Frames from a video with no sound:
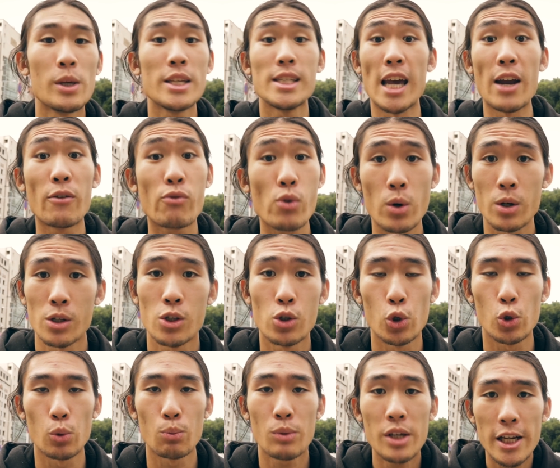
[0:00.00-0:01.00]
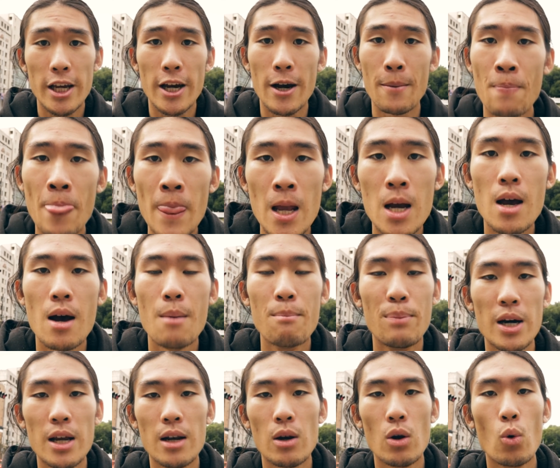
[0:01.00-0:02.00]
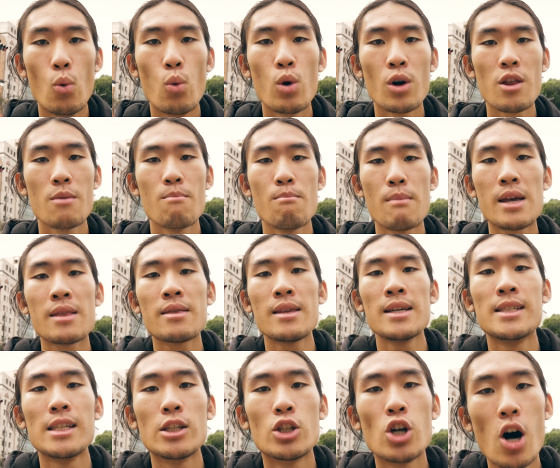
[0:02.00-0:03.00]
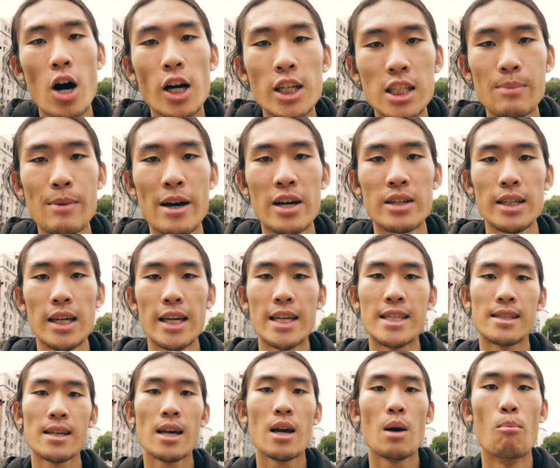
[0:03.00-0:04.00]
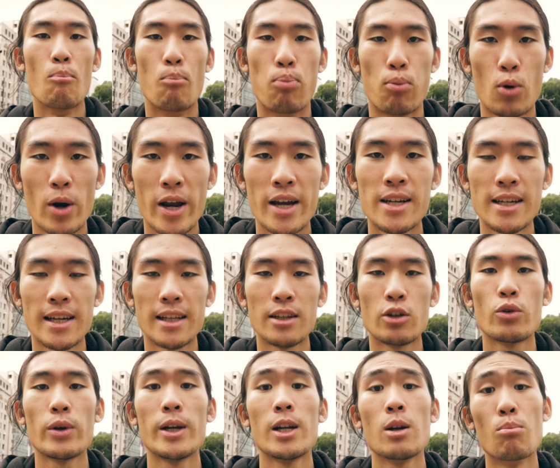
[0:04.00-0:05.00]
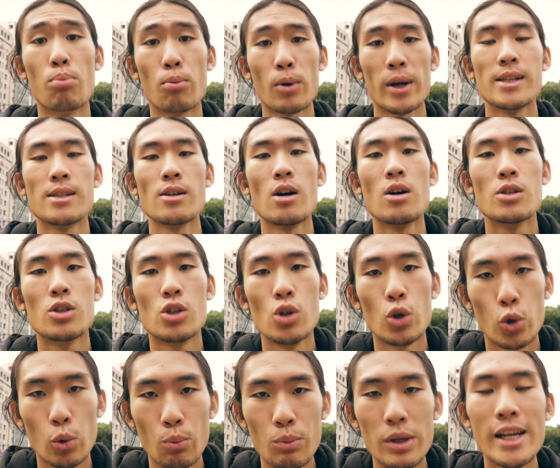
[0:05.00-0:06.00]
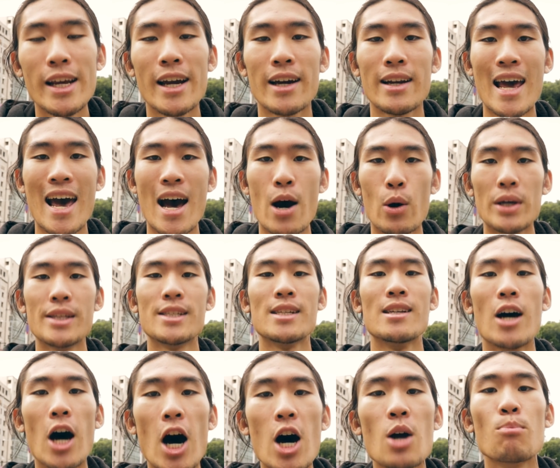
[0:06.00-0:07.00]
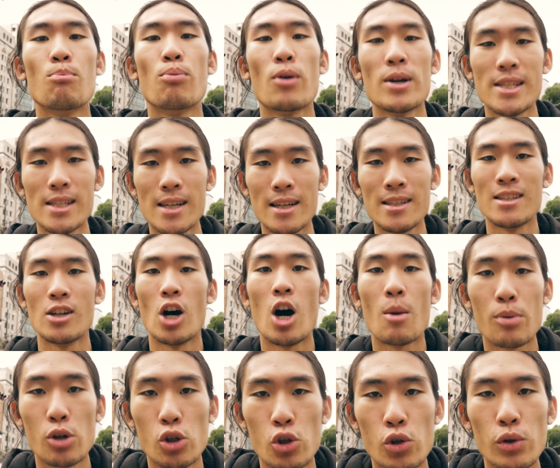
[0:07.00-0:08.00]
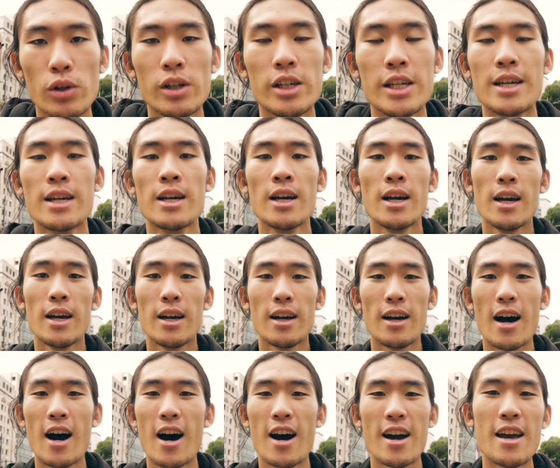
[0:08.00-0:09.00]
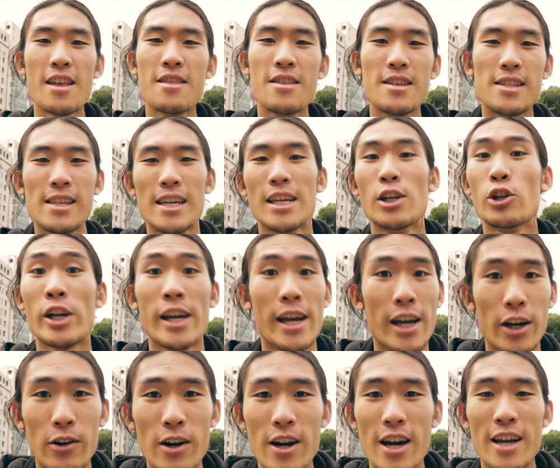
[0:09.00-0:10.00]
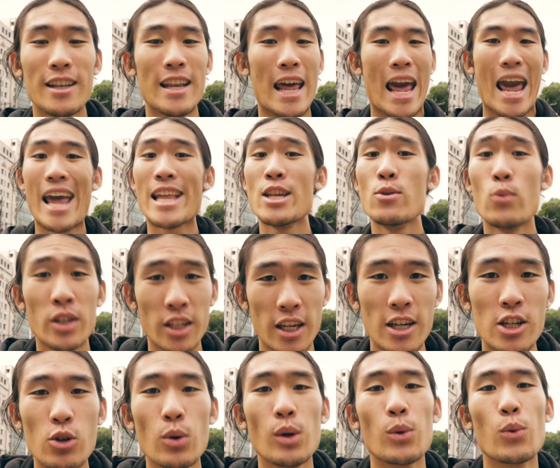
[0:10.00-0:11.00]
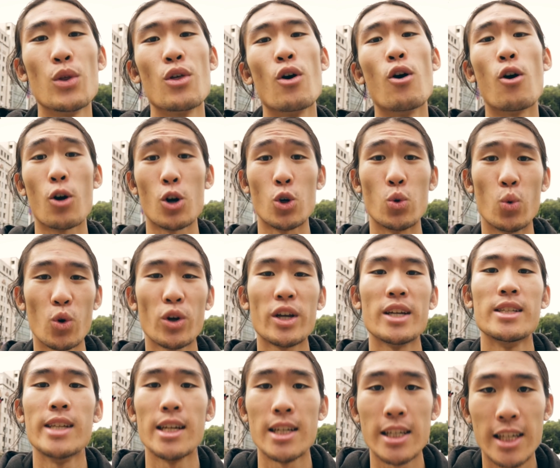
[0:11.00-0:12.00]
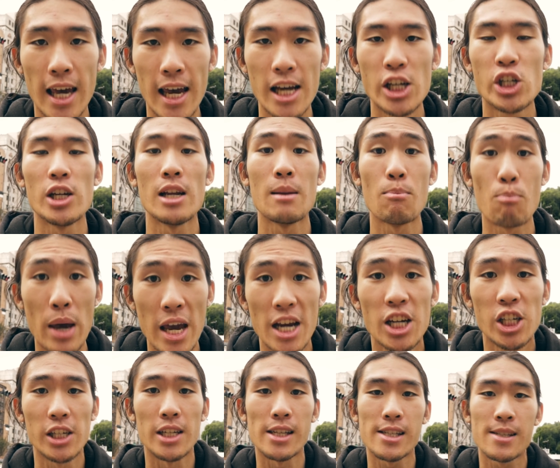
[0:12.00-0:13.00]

He's everywhere on social media, but one of the main things he talks about is branding and creating a brand on social media, and how it's an unprecedented opportunity in this internet era, and anyone can do it with hard work and dedication and patience.